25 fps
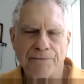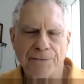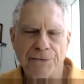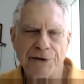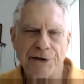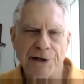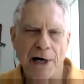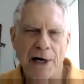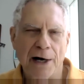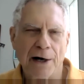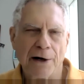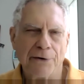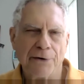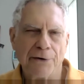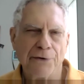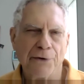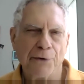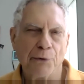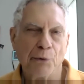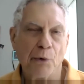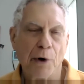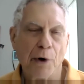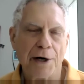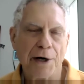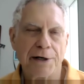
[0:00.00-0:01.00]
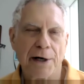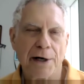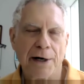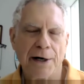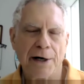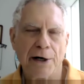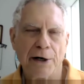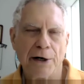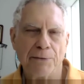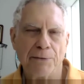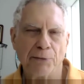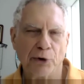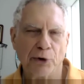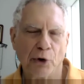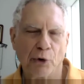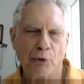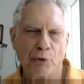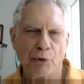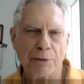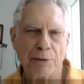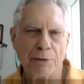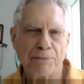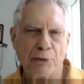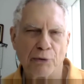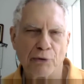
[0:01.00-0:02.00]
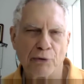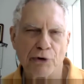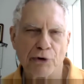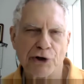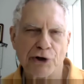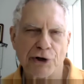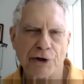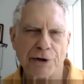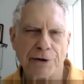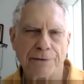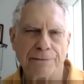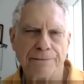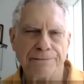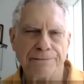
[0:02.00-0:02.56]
Down the right arm, lower portion.